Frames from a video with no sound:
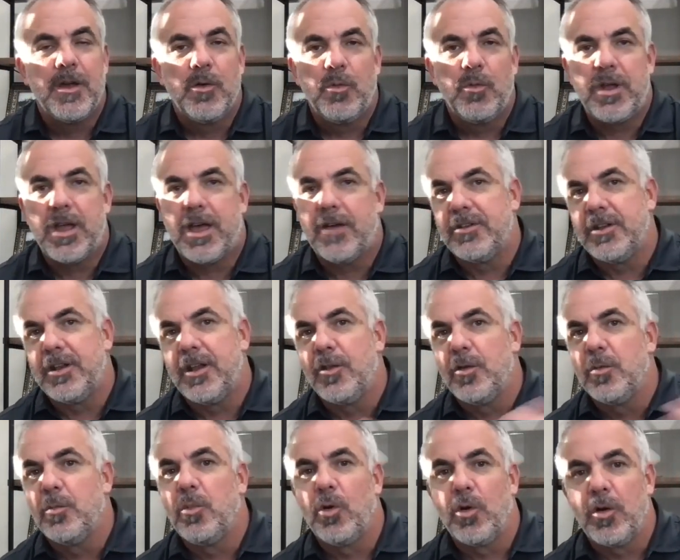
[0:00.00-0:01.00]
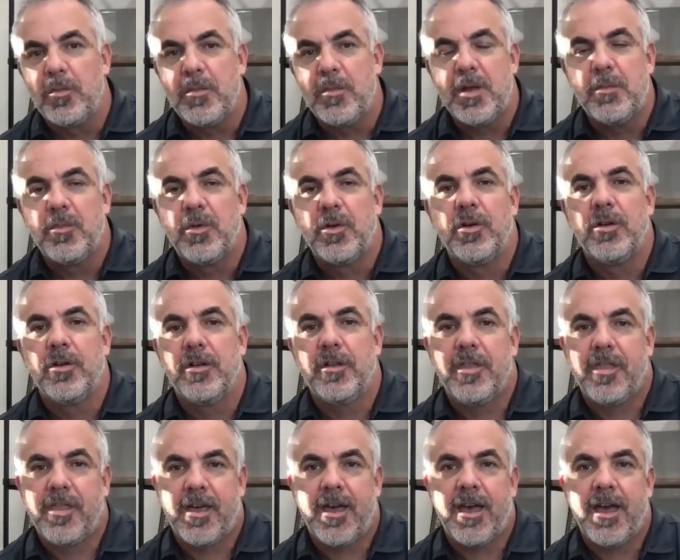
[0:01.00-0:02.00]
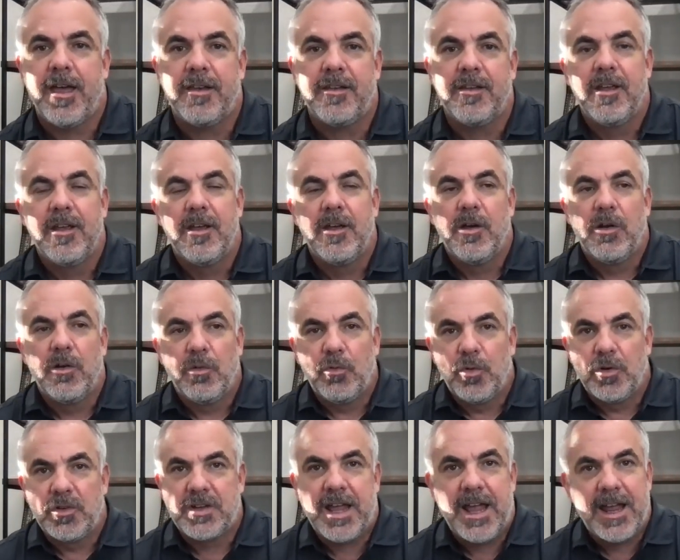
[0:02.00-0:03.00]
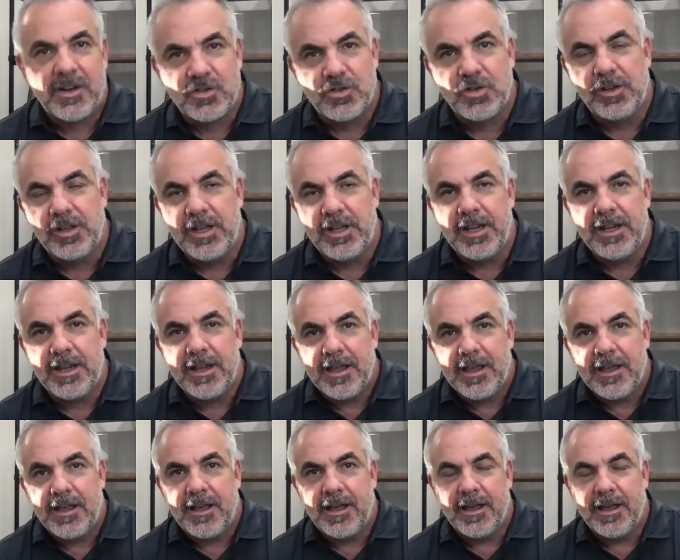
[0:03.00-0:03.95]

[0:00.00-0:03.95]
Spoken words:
We have another board member that was actually